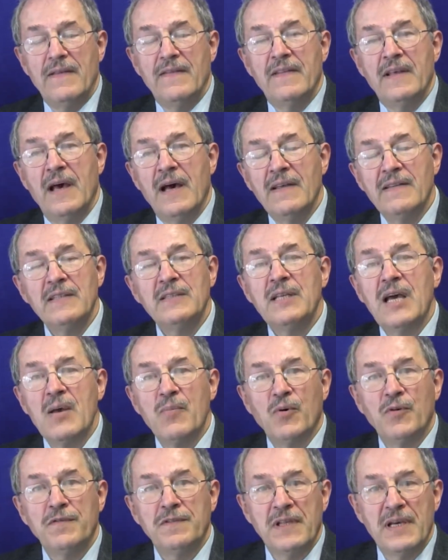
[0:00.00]
The other
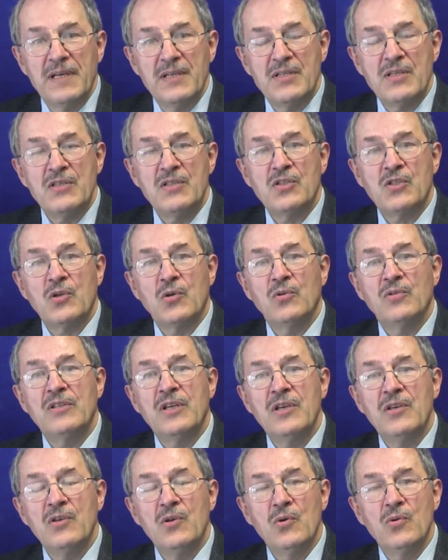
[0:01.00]
type of lasers, so
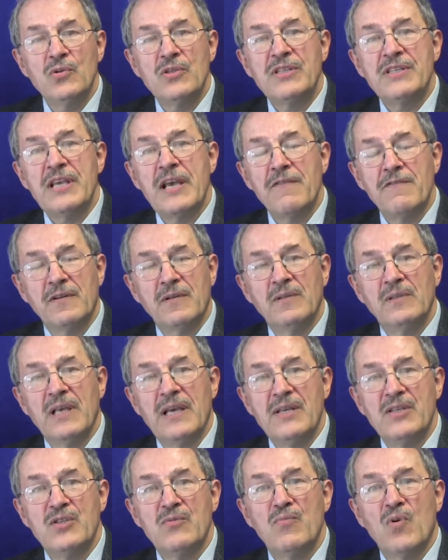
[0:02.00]
they use several
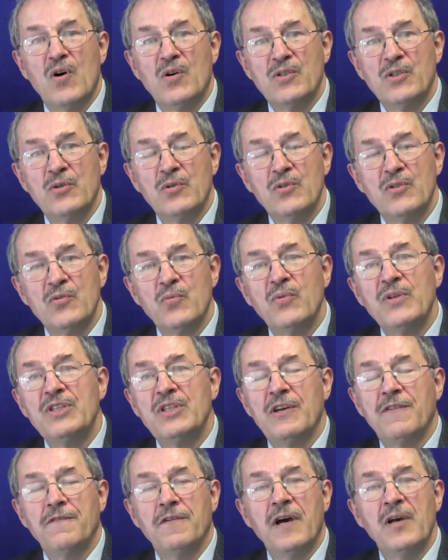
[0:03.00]
laser modules
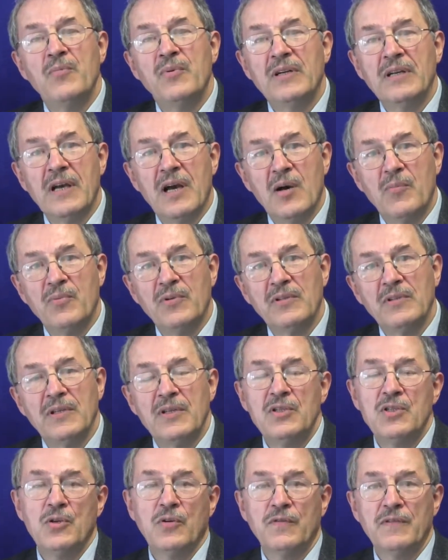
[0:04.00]
which are fiber coupled.
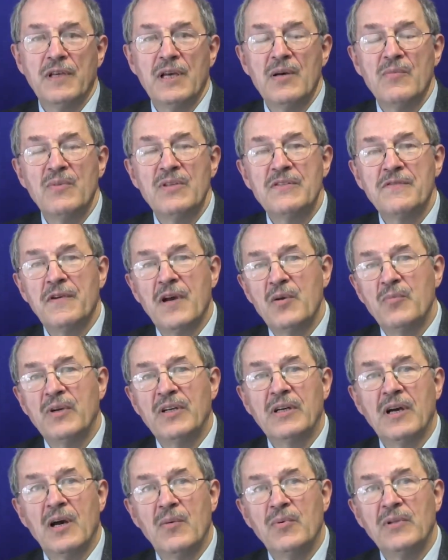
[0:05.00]
Each of them is
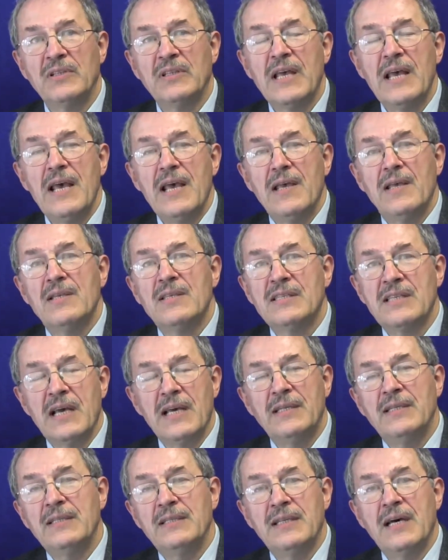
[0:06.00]
fiber coupled
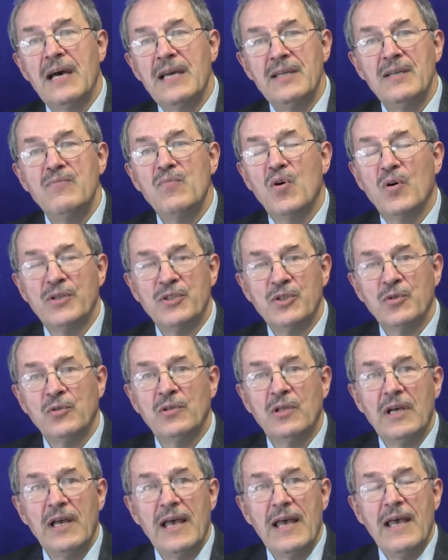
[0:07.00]
inside a tiny
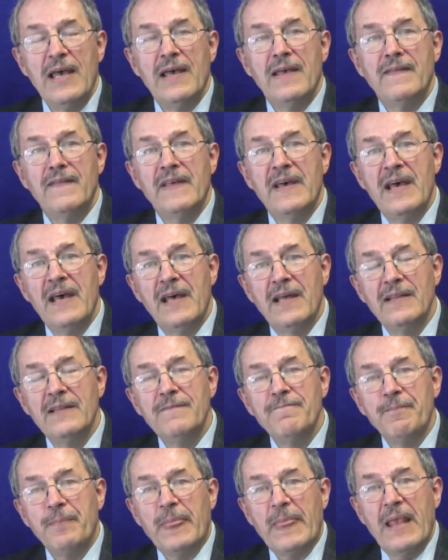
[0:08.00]
module, and then